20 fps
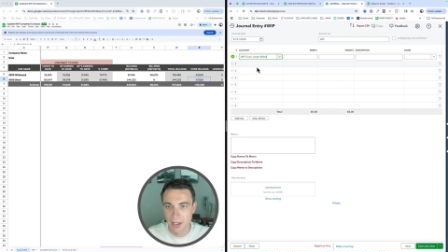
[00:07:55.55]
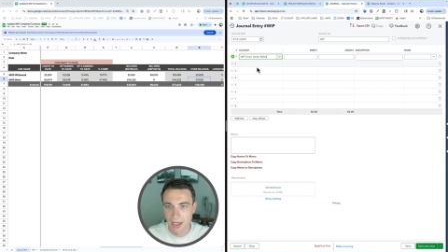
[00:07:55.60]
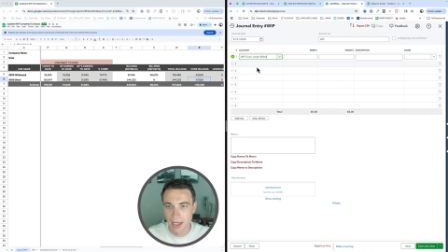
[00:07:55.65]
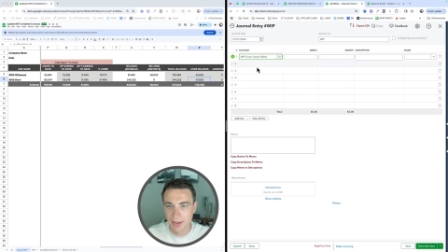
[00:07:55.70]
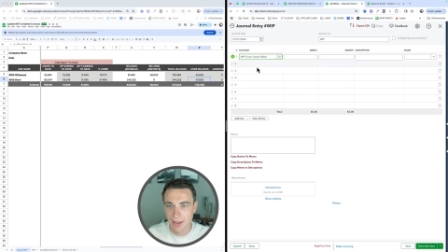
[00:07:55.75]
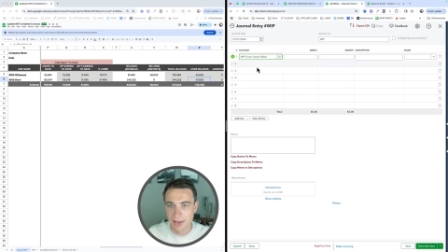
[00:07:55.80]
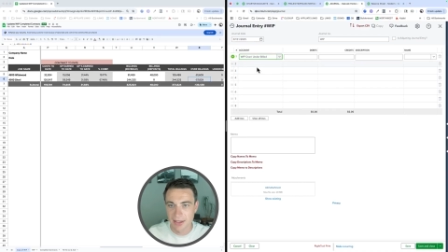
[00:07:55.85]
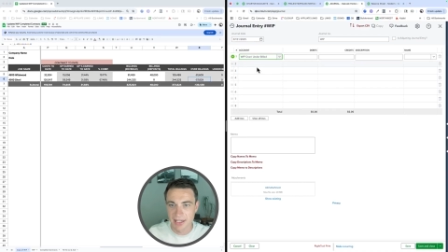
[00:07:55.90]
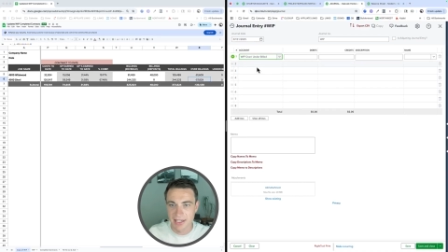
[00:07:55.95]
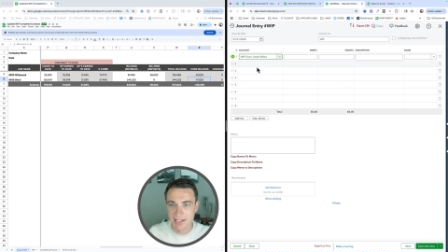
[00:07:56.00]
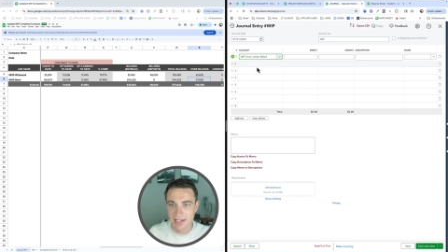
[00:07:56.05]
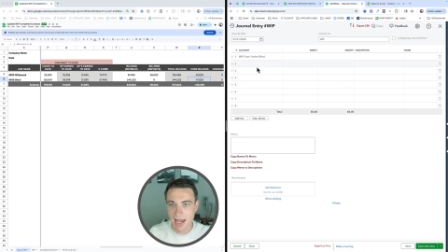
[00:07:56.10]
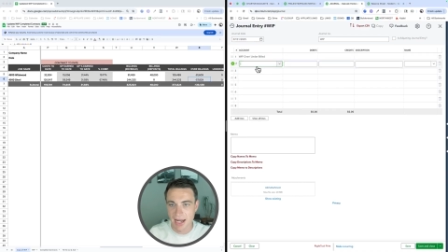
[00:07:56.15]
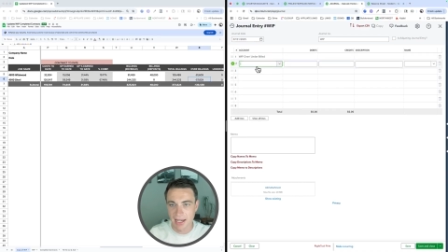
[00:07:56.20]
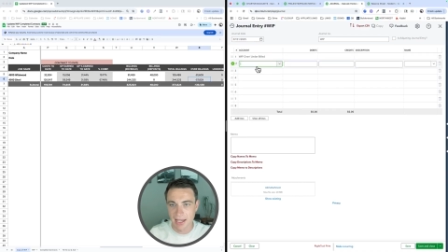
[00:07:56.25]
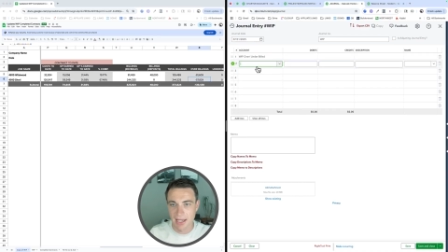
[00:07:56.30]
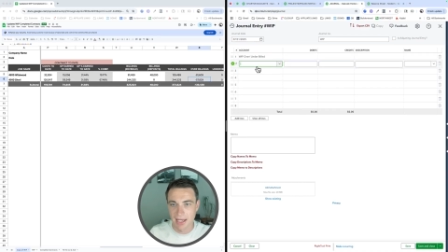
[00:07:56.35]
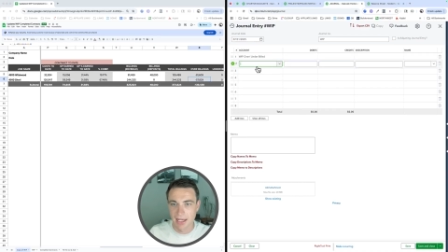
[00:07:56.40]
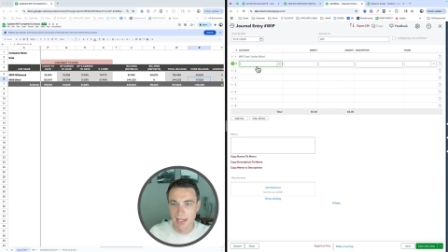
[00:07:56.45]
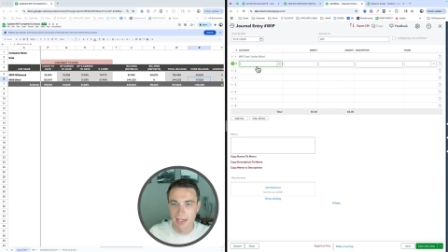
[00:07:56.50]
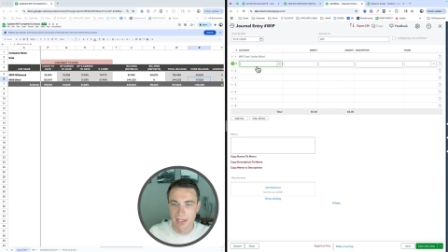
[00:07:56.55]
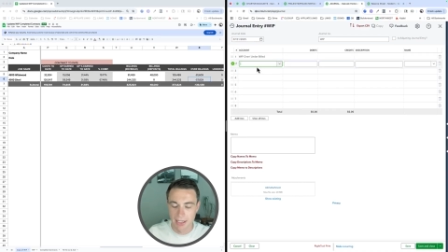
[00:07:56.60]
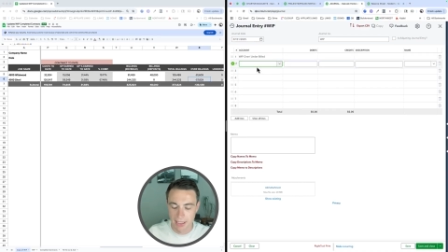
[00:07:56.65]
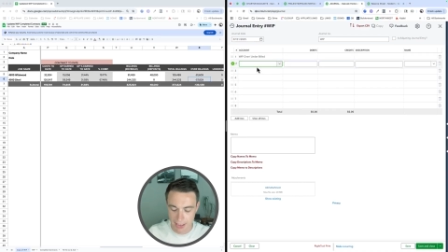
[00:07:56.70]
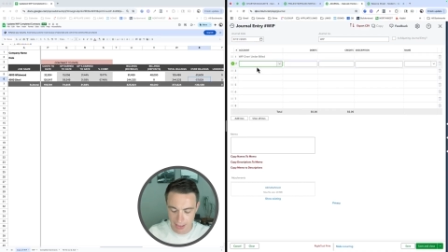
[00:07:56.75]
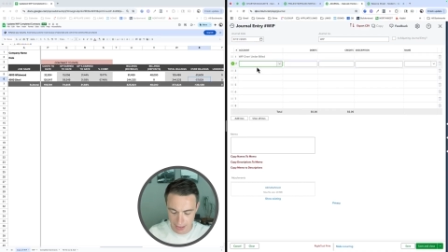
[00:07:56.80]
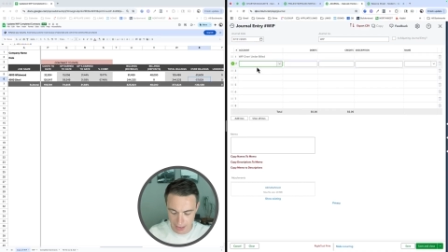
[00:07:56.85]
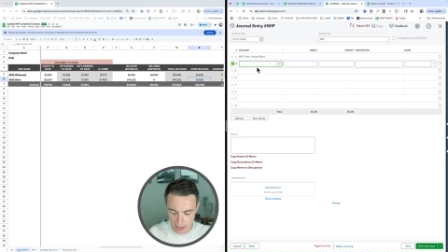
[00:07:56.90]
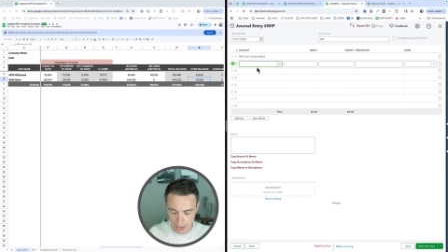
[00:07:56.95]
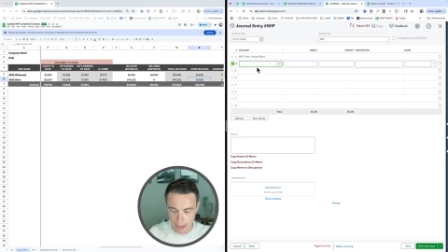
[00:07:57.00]
and then the second
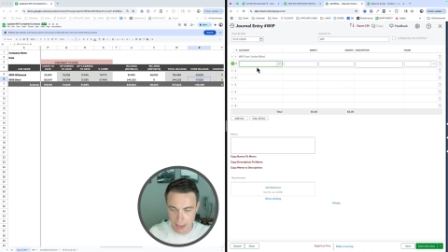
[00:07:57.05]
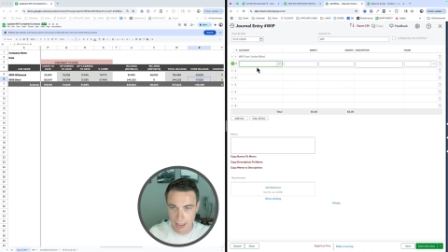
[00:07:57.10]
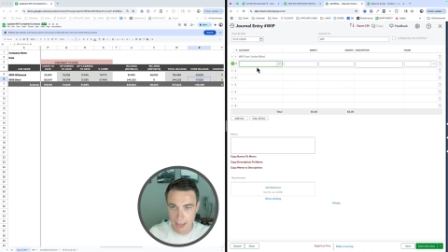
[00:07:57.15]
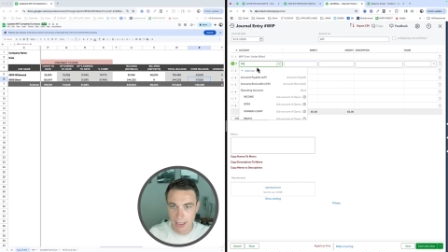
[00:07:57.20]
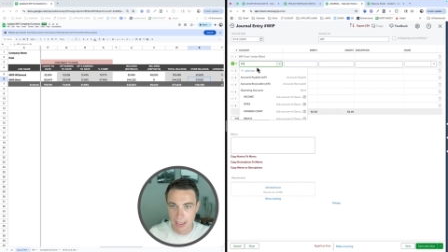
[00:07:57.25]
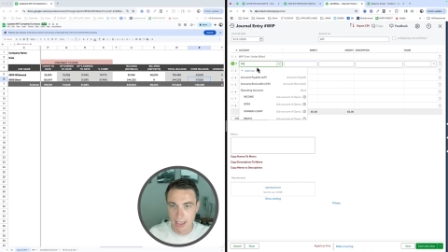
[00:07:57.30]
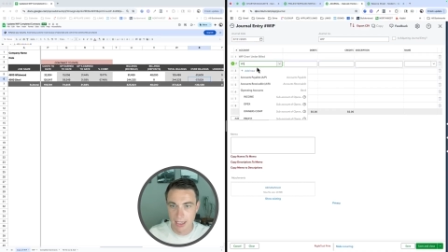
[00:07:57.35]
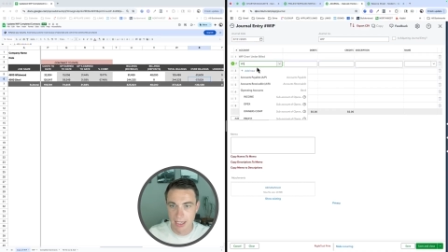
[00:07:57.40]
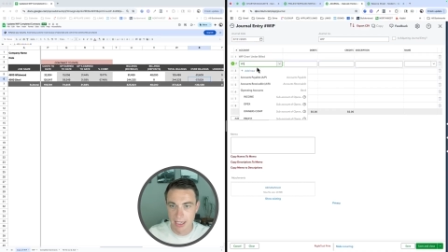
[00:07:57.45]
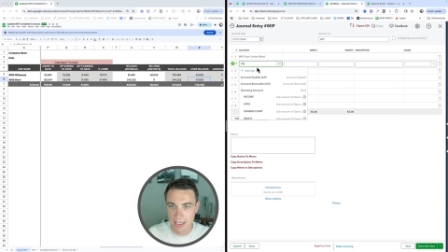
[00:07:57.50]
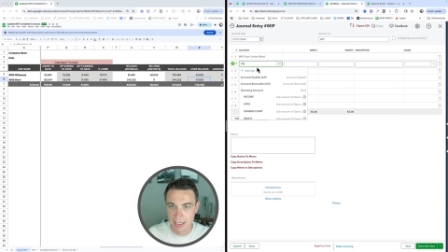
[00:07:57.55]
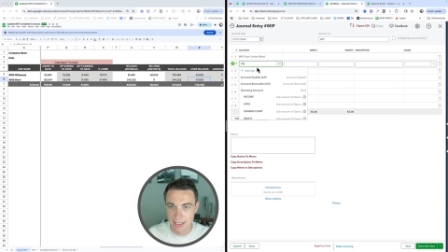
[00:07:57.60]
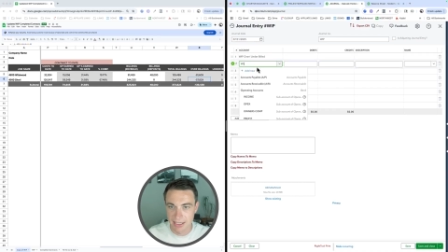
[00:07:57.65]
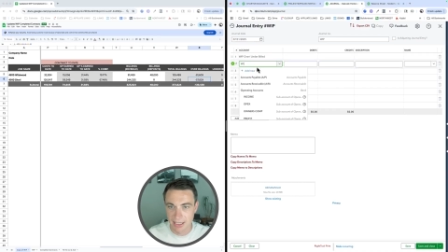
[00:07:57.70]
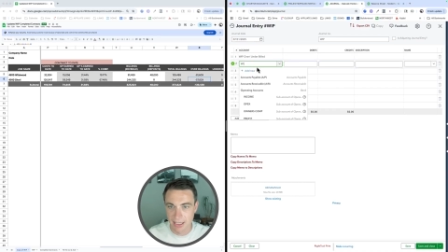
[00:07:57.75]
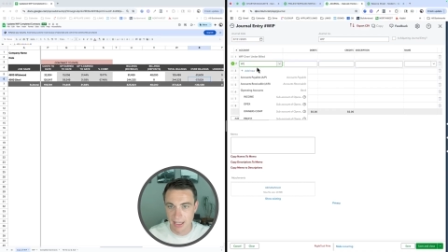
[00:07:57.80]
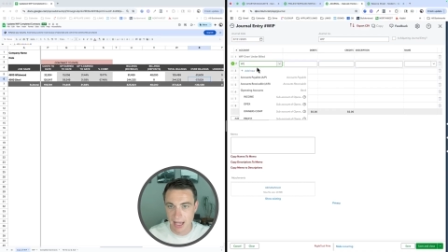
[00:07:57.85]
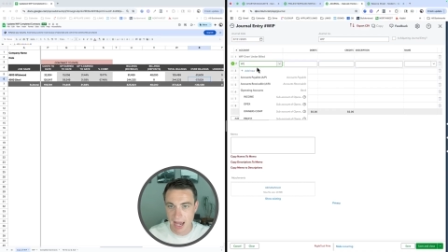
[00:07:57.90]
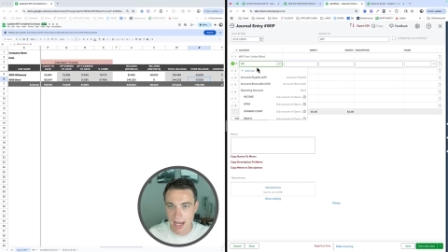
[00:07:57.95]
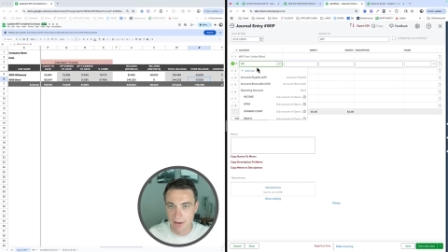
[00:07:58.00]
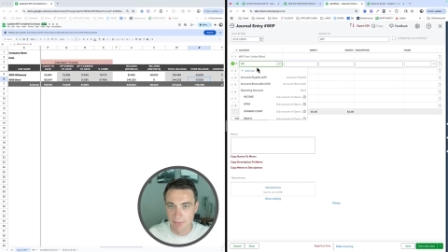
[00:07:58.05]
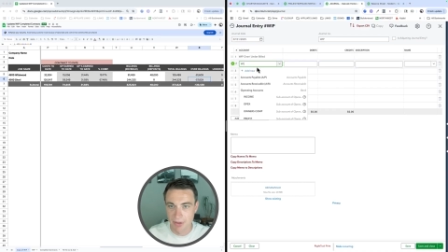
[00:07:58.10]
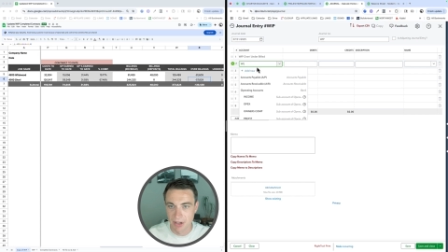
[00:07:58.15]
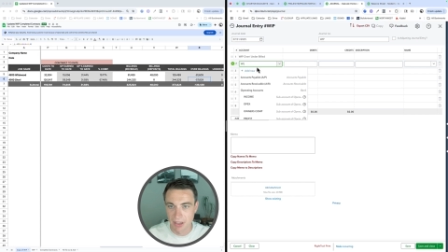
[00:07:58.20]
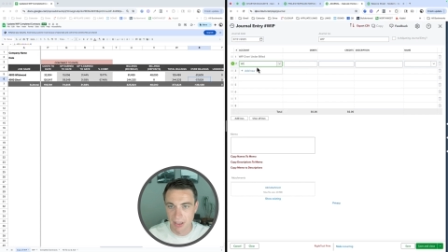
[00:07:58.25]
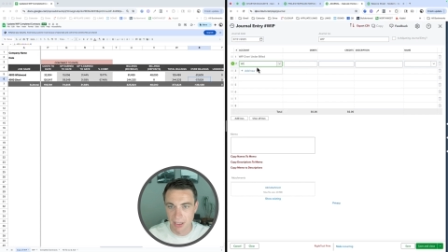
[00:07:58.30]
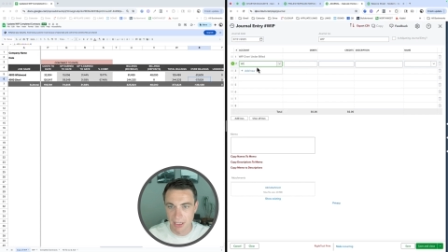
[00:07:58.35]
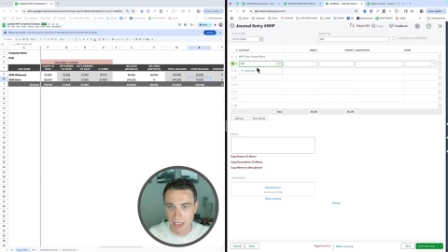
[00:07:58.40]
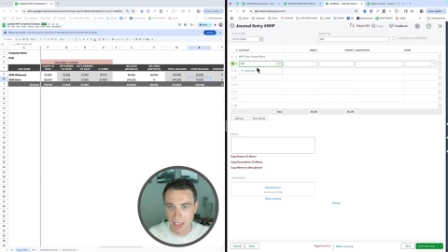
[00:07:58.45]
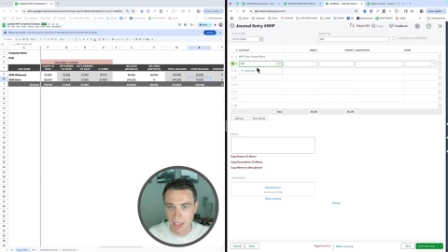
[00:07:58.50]
is the
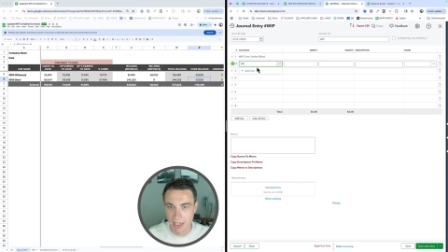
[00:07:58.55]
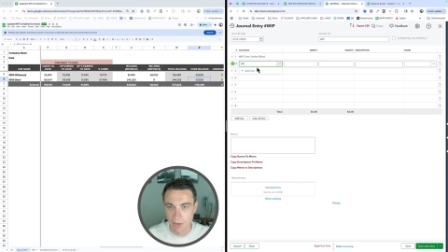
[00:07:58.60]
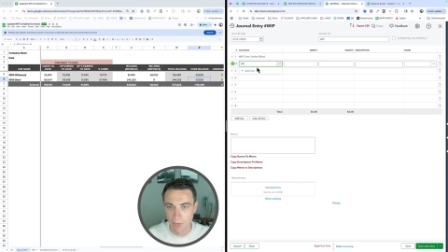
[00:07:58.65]
liability.